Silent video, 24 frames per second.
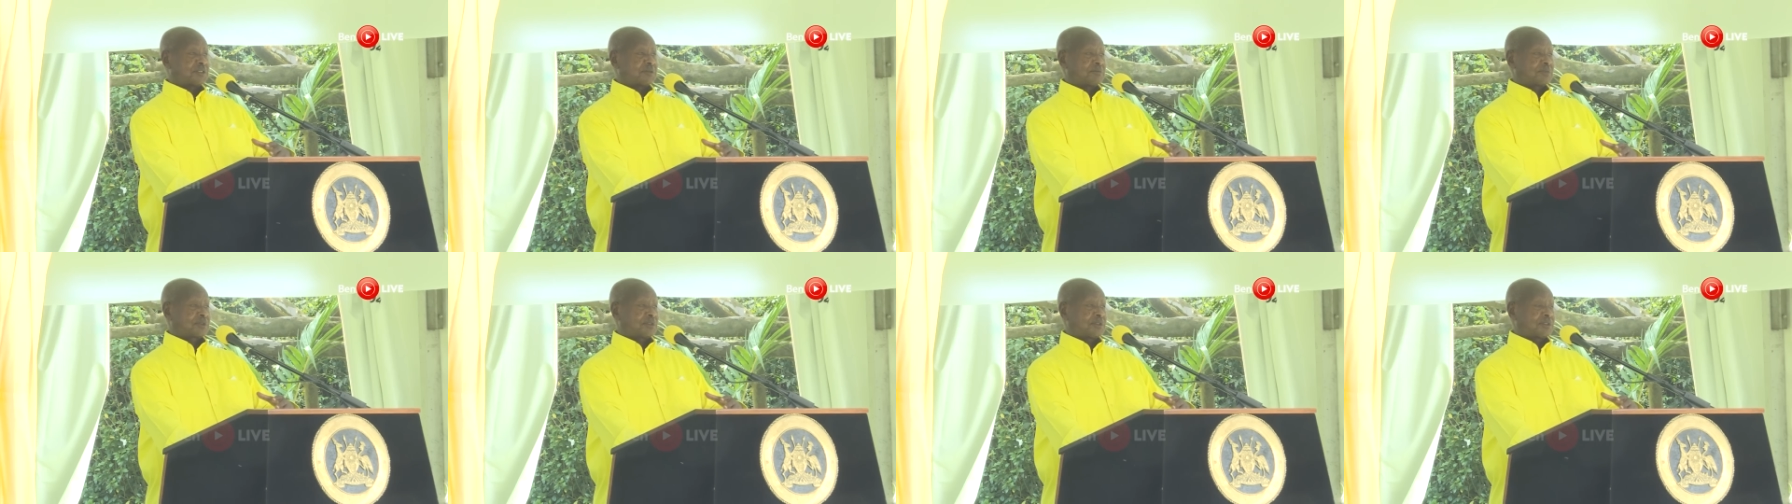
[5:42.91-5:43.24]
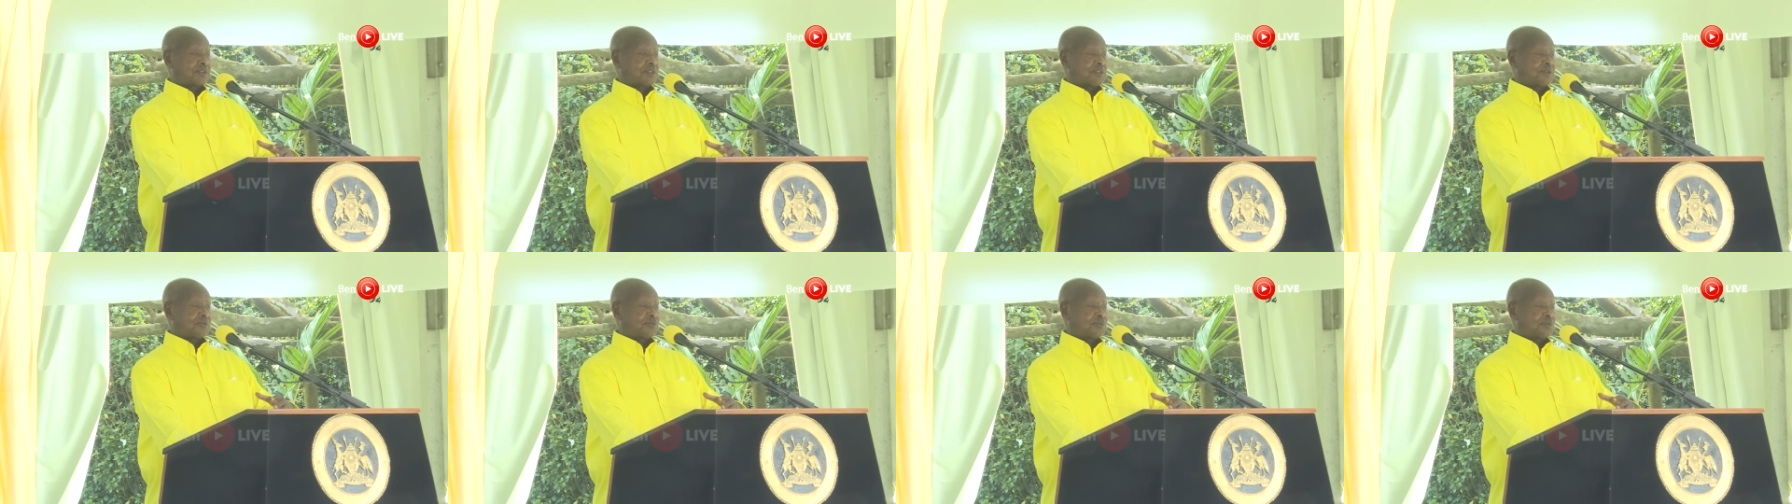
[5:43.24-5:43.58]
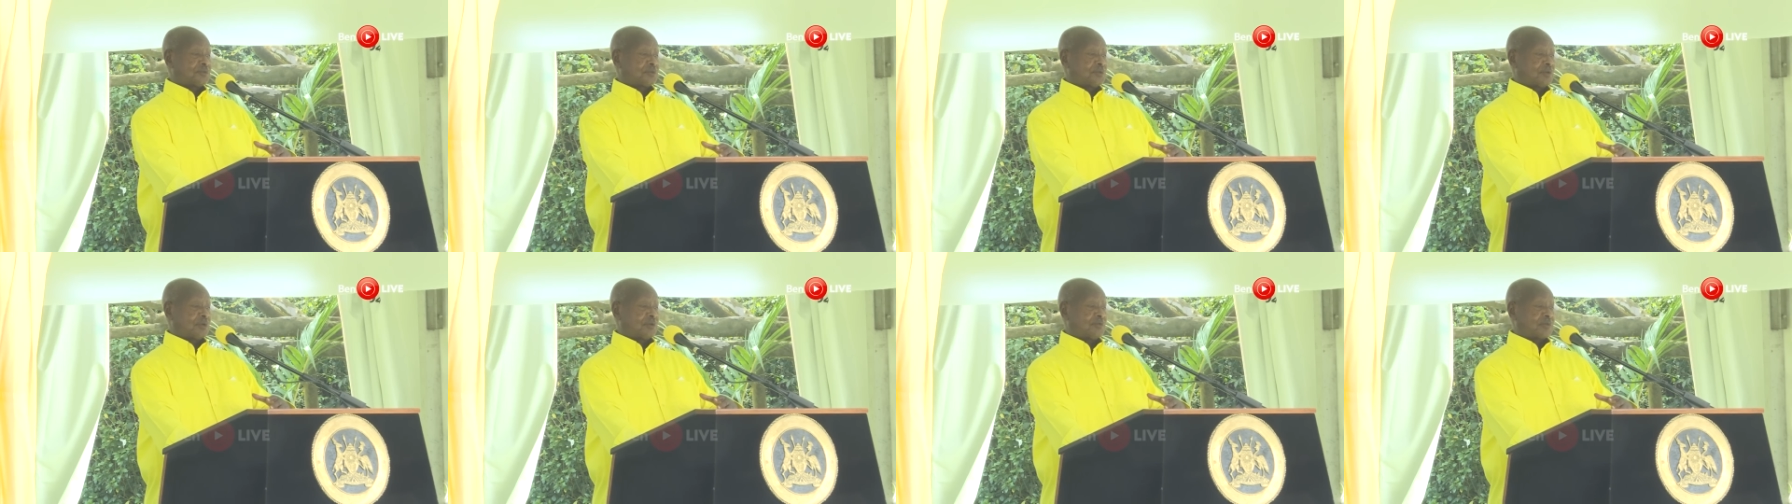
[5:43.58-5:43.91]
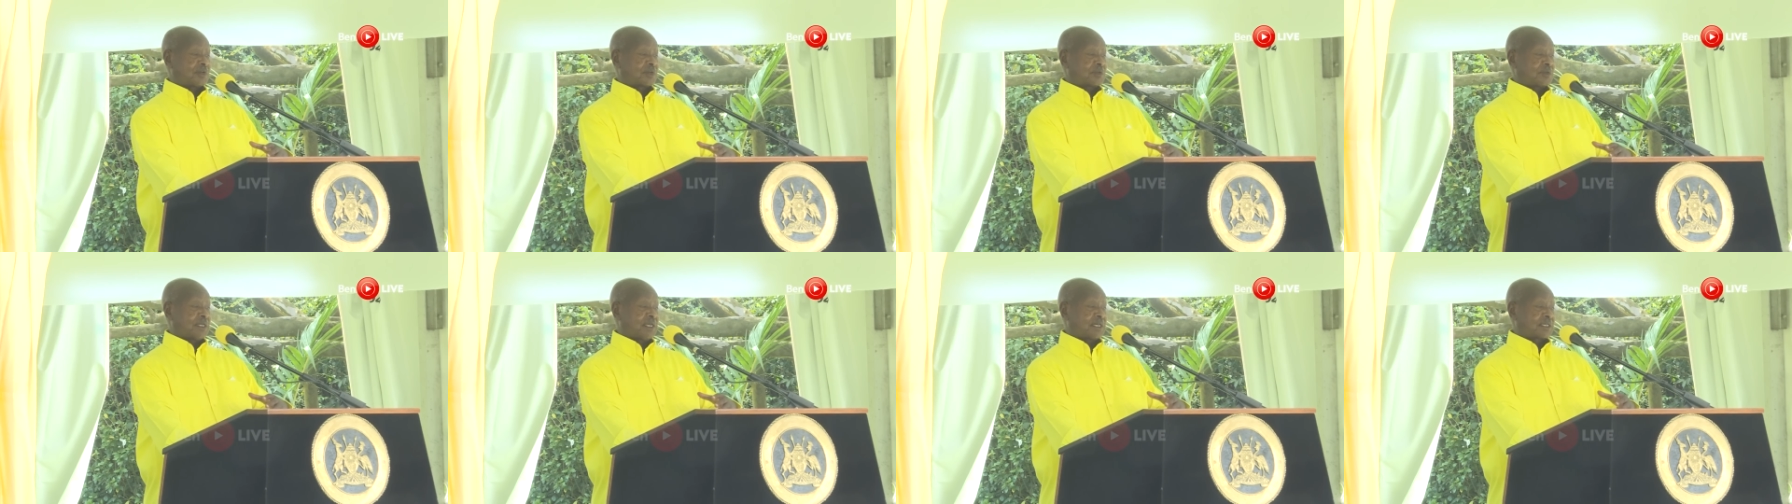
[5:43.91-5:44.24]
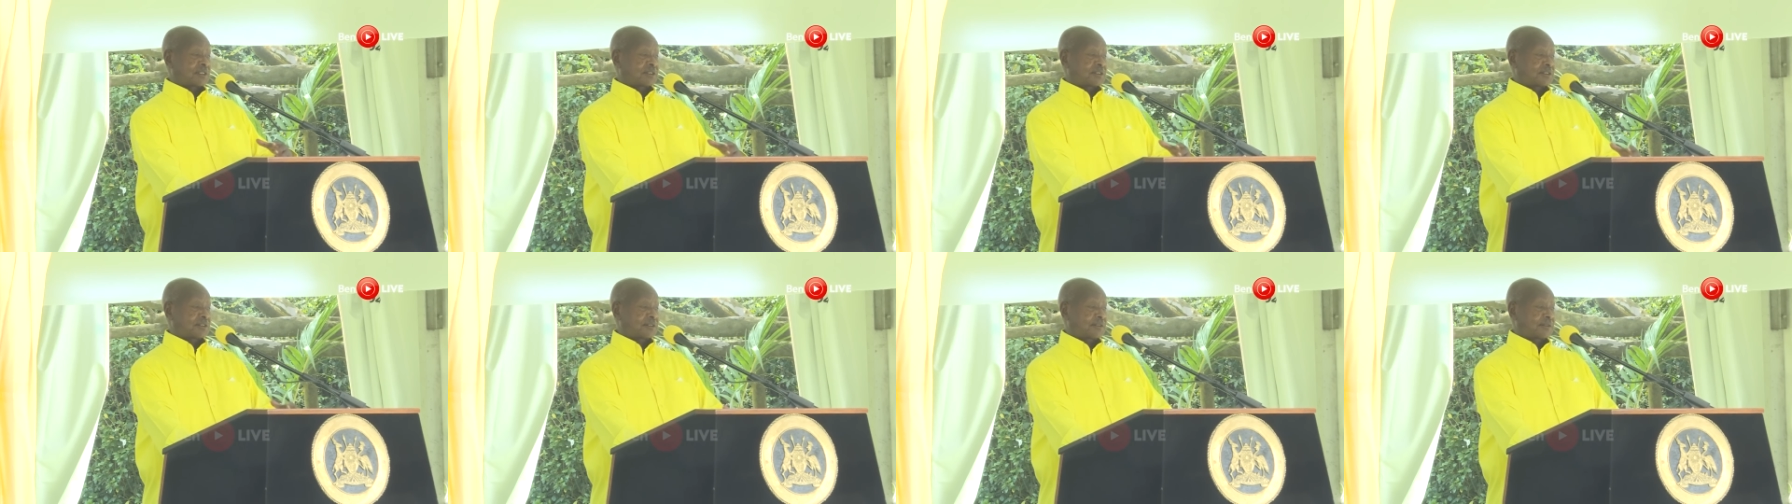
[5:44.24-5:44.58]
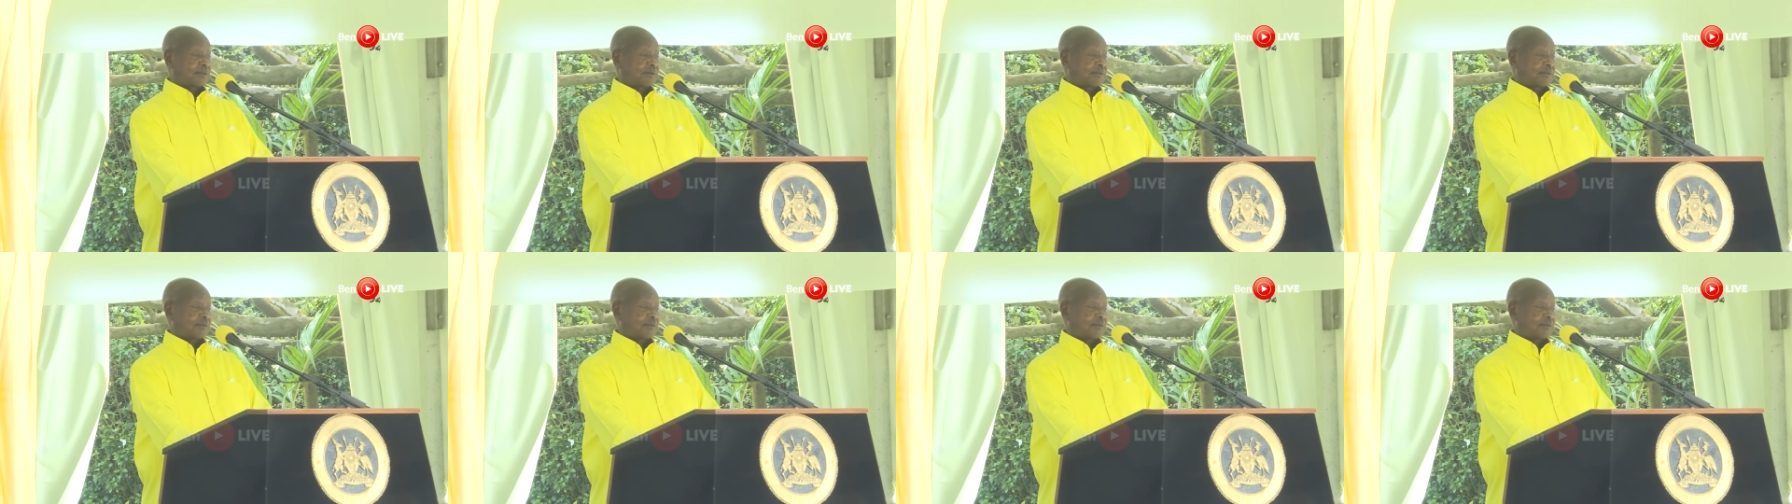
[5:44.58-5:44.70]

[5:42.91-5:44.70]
because if you overreact,